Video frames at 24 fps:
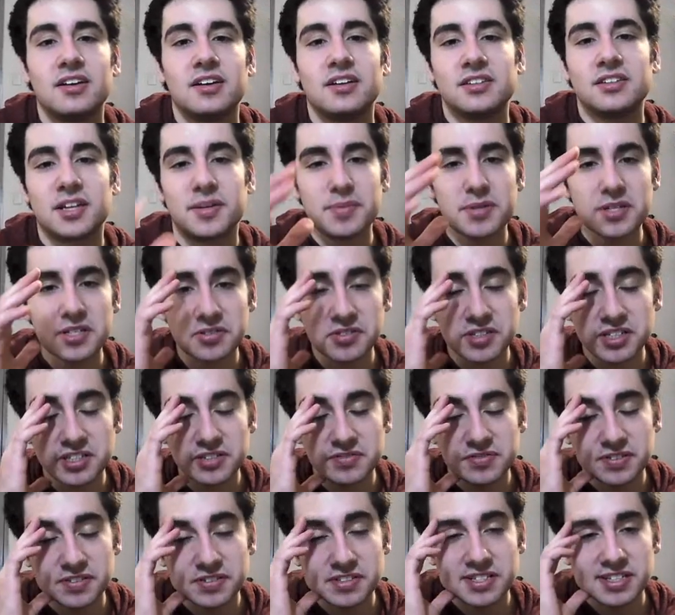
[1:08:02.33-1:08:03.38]
Number
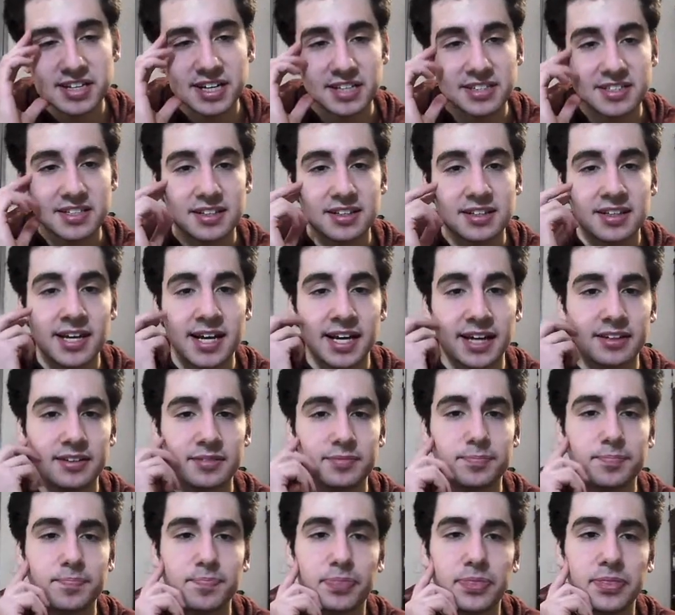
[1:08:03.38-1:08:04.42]
356, lick.
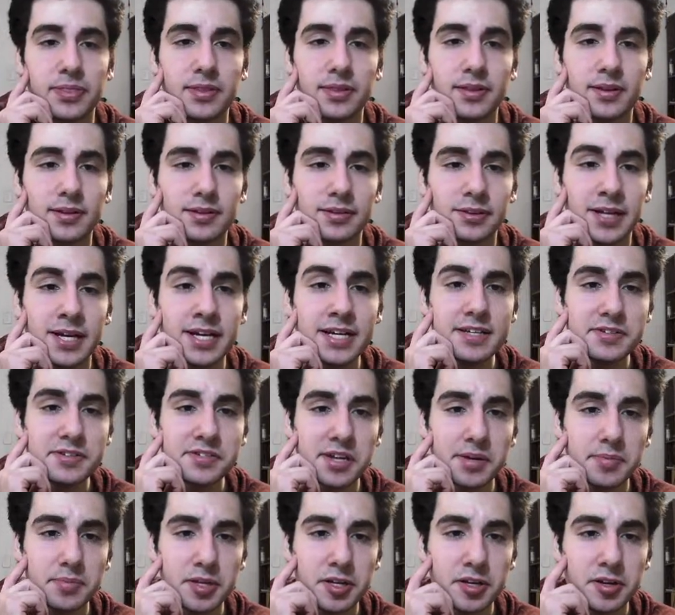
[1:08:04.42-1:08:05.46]
Lick is
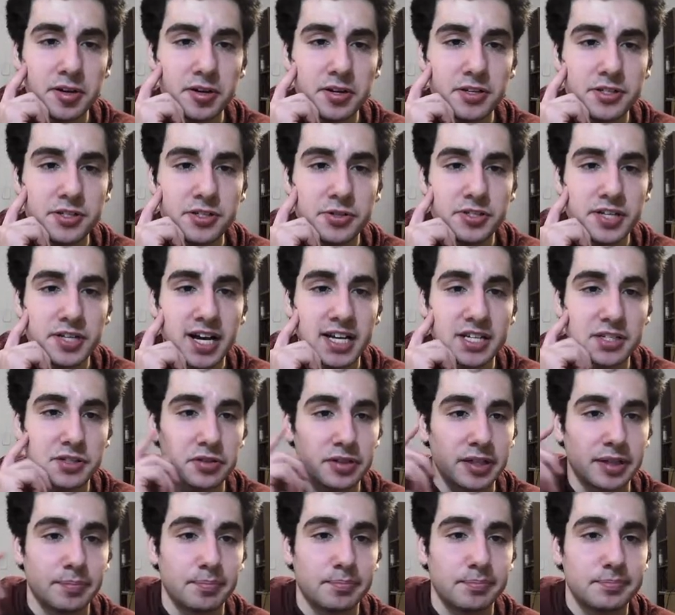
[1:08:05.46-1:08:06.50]
something you can do to ice
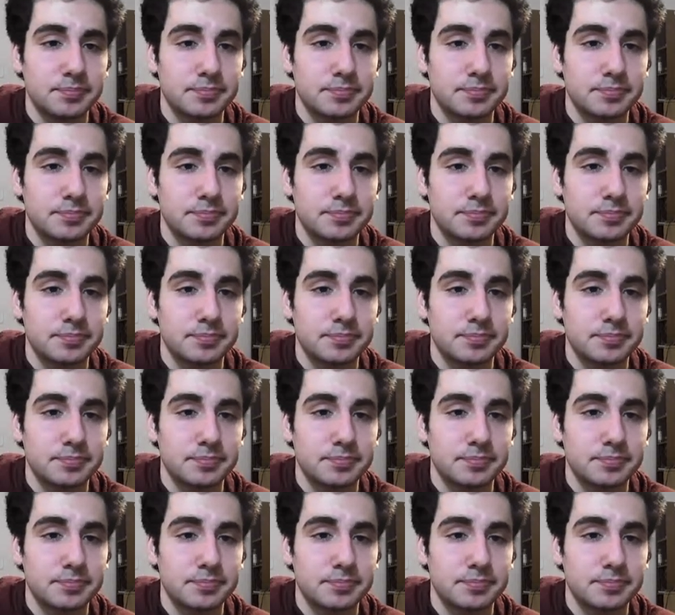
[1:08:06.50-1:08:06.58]
cream.